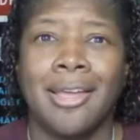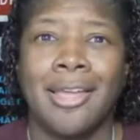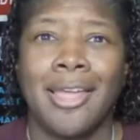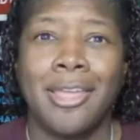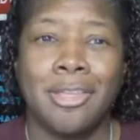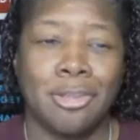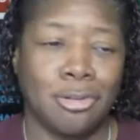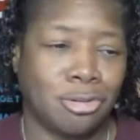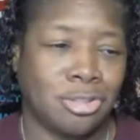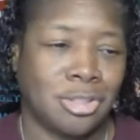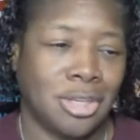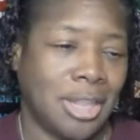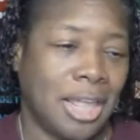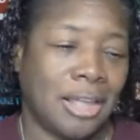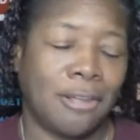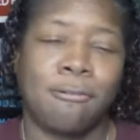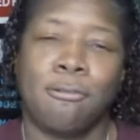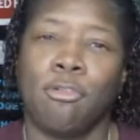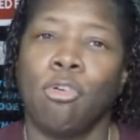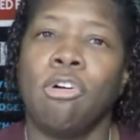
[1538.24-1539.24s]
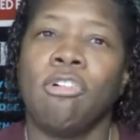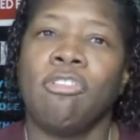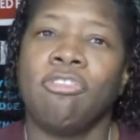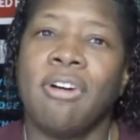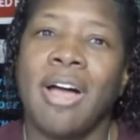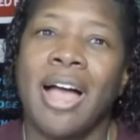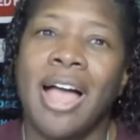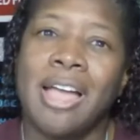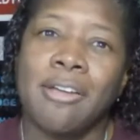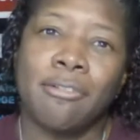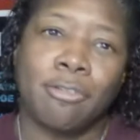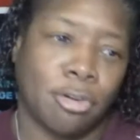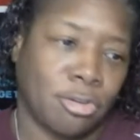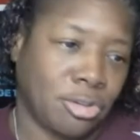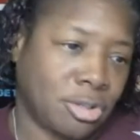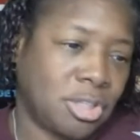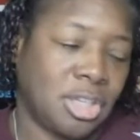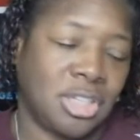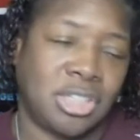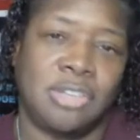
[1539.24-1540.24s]
And you'll see like 4 or 5 or
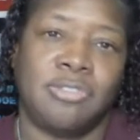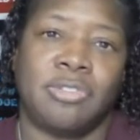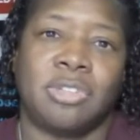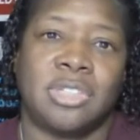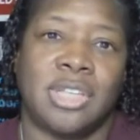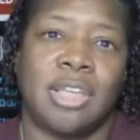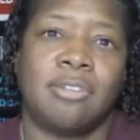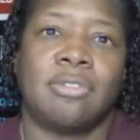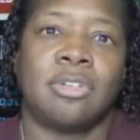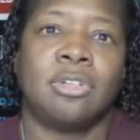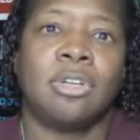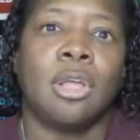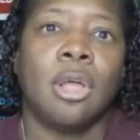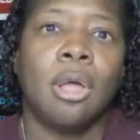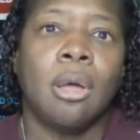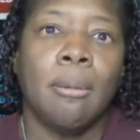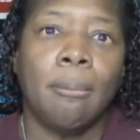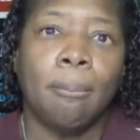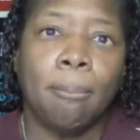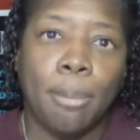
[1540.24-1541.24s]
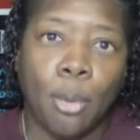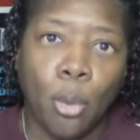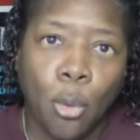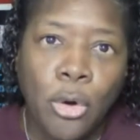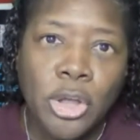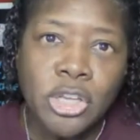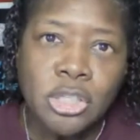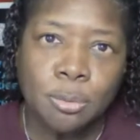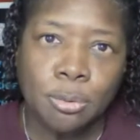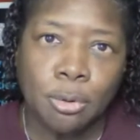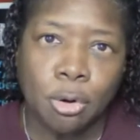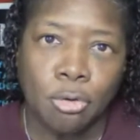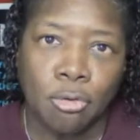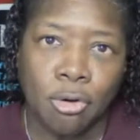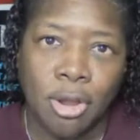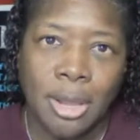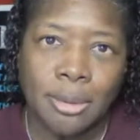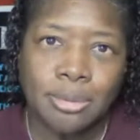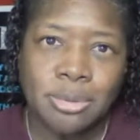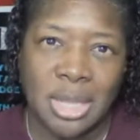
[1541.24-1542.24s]
6, even 7 boys
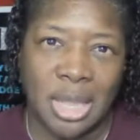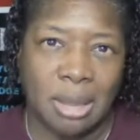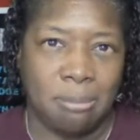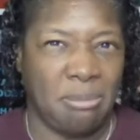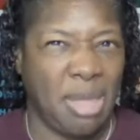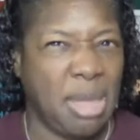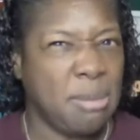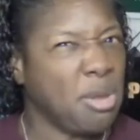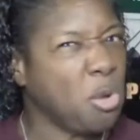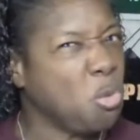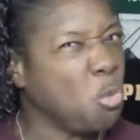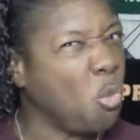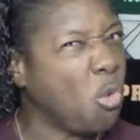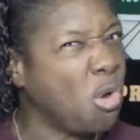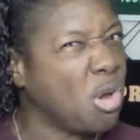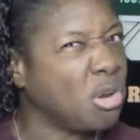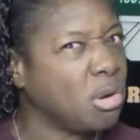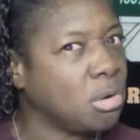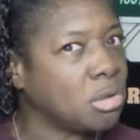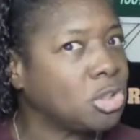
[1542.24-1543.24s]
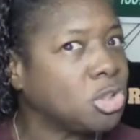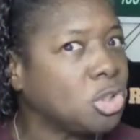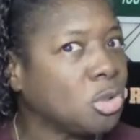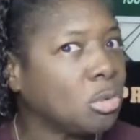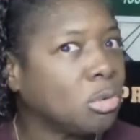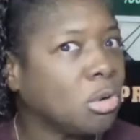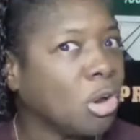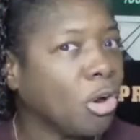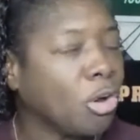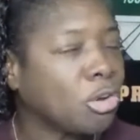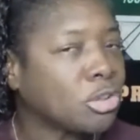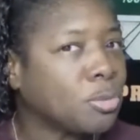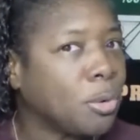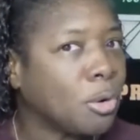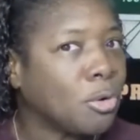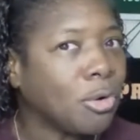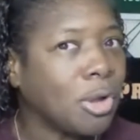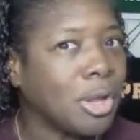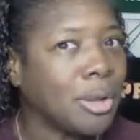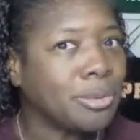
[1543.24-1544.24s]
programs, and maybe 1 or 2 girls
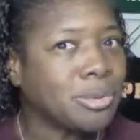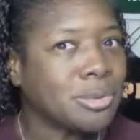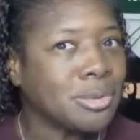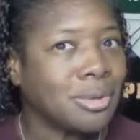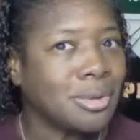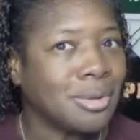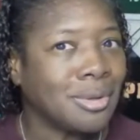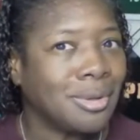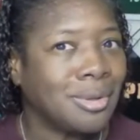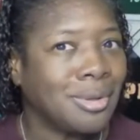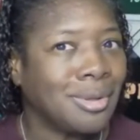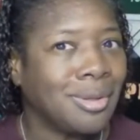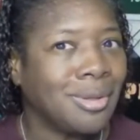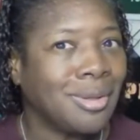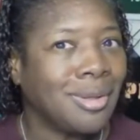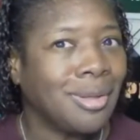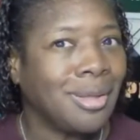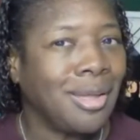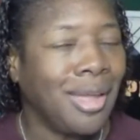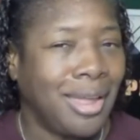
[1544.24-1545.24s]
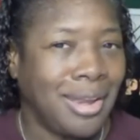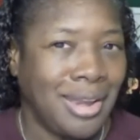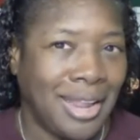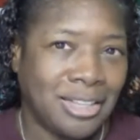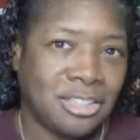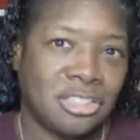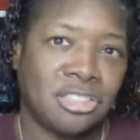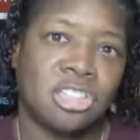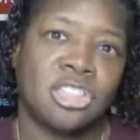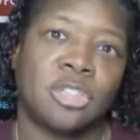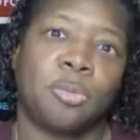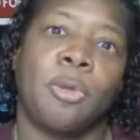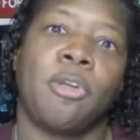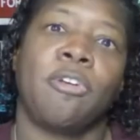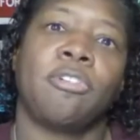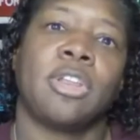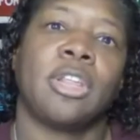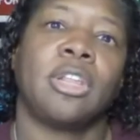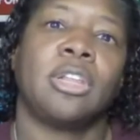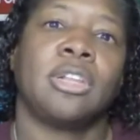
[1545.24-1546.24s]
programs. And that's the
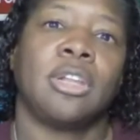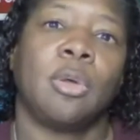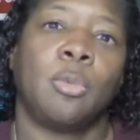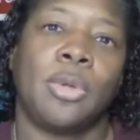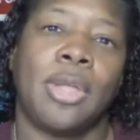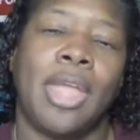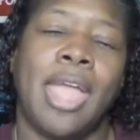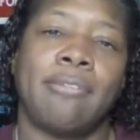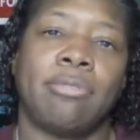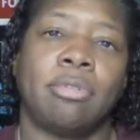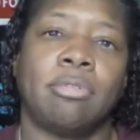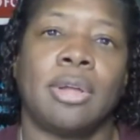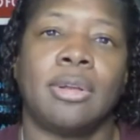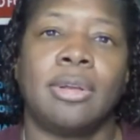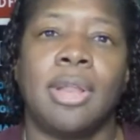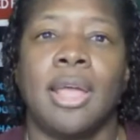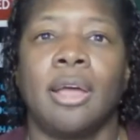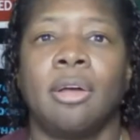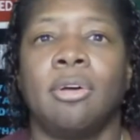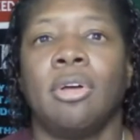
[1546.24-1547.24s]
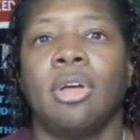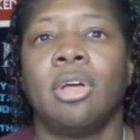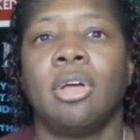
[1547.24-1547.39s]
disparity that we having right now.